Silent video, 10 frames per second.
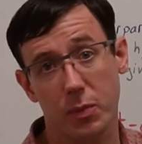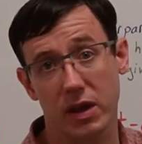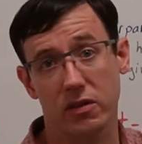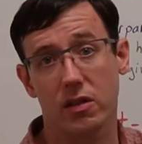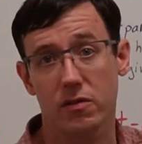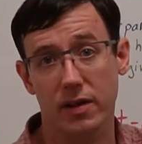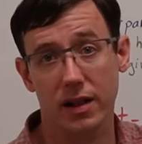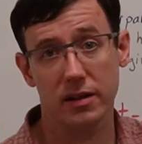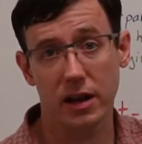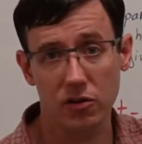based on the
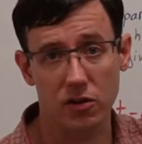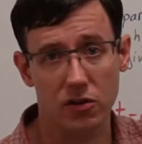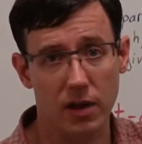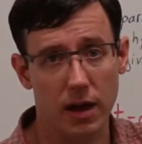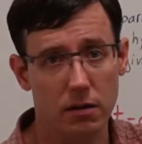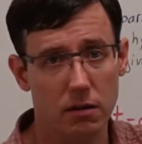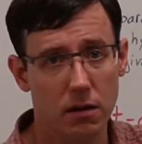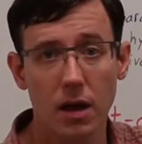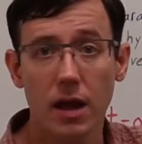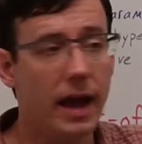validation set,
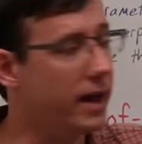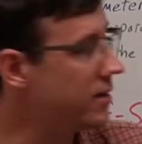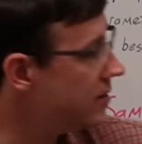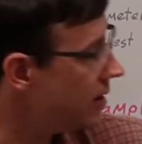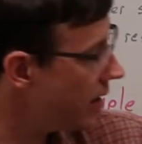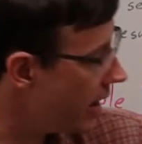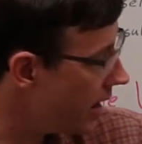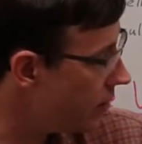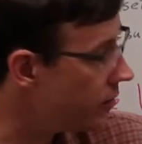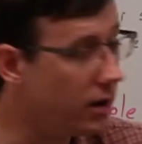and still
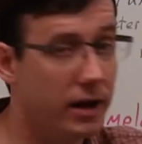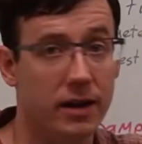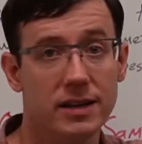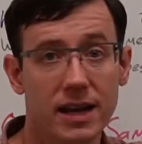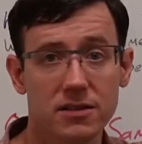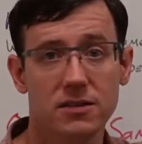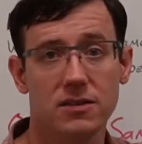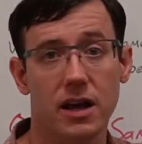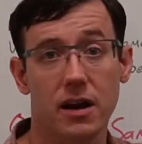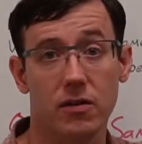have a test
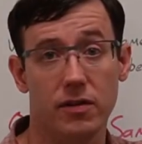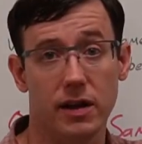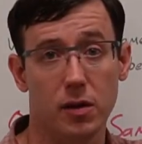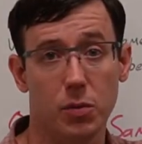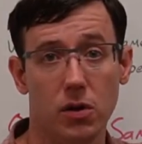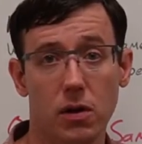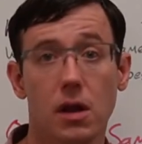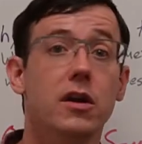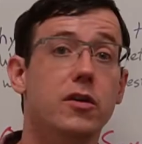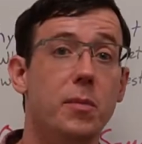set available
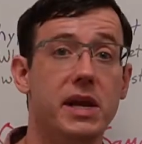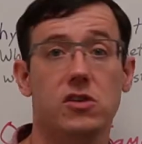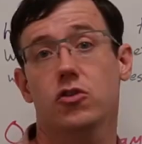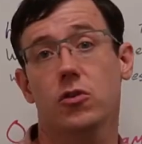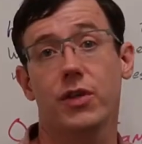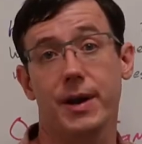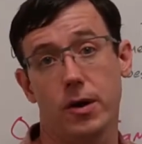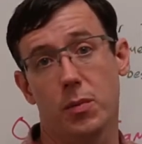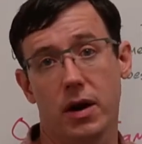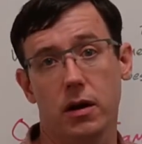to make sure that
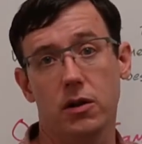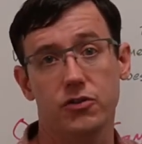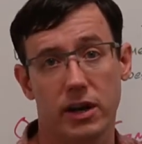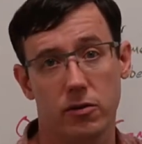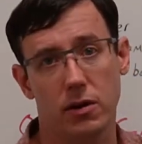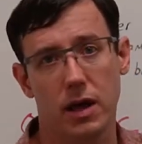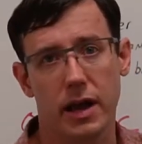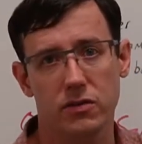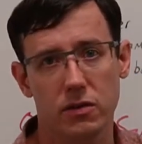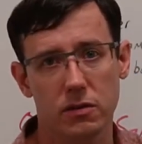our model
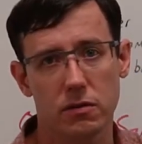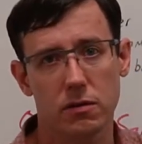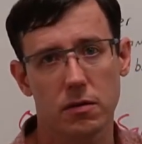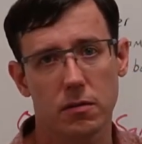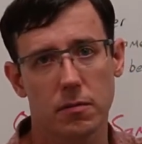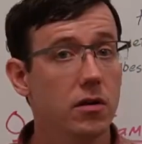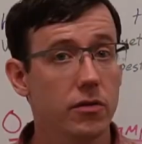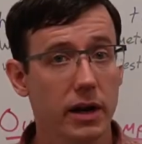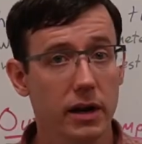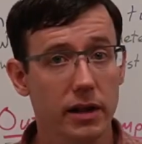generalizes.
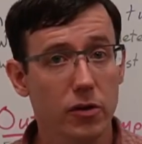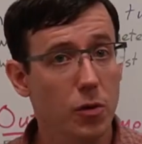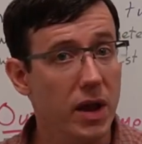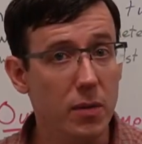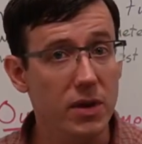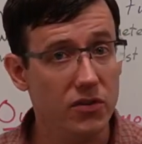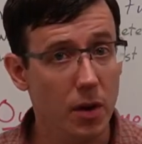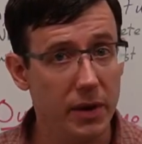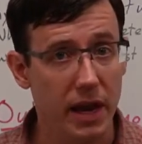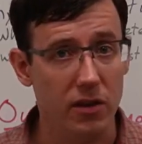Finally, there may be
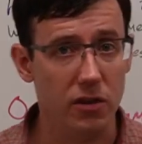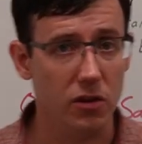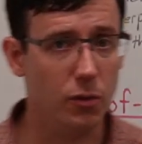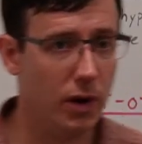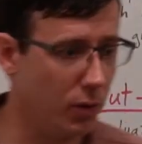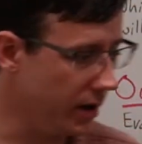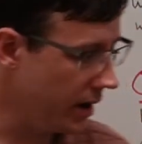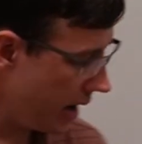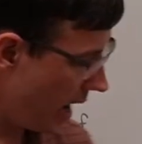some cases where we're not